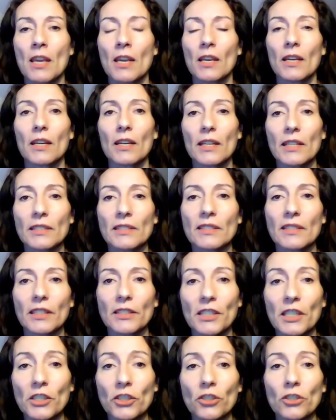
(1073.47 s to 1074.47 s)
Its
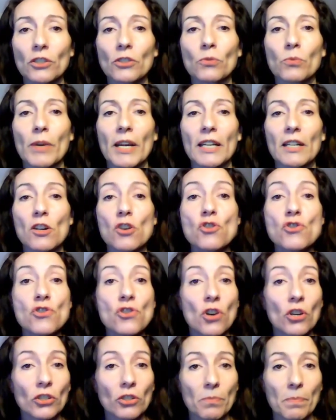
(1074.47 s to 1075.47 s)
decisions were
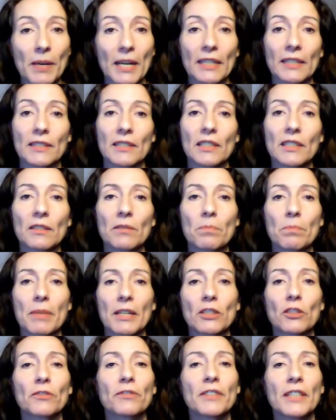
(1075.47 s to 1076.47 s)
not binding,
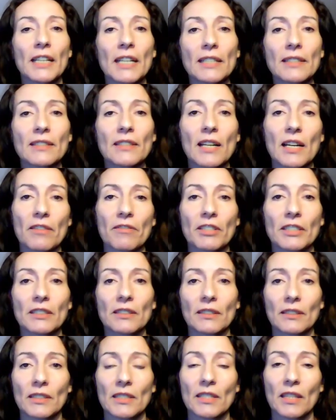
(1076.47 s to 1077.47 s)
but of great relevance
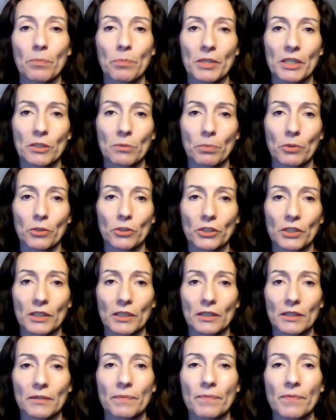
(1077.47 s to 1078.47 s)
in the peace
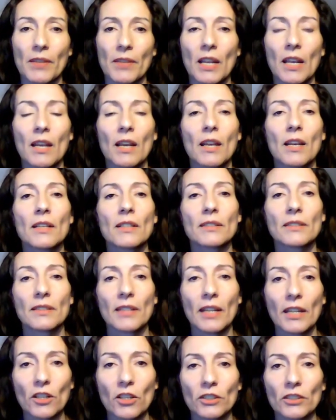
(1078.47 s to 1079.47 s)
process.
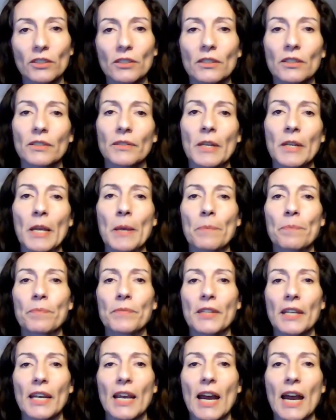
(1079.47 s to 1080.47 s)
Second,
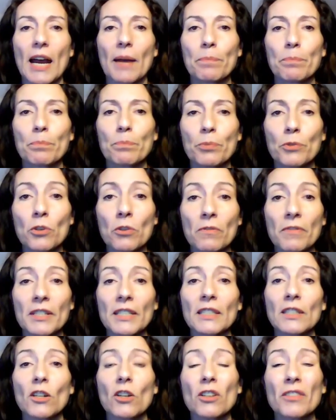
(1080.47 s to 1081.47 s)
the
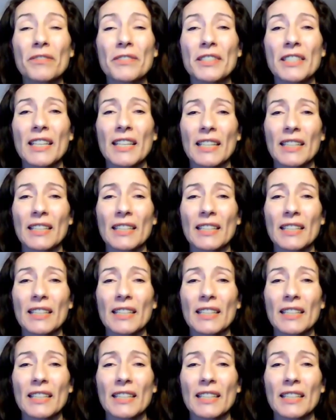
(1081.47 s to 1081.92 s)
approval of the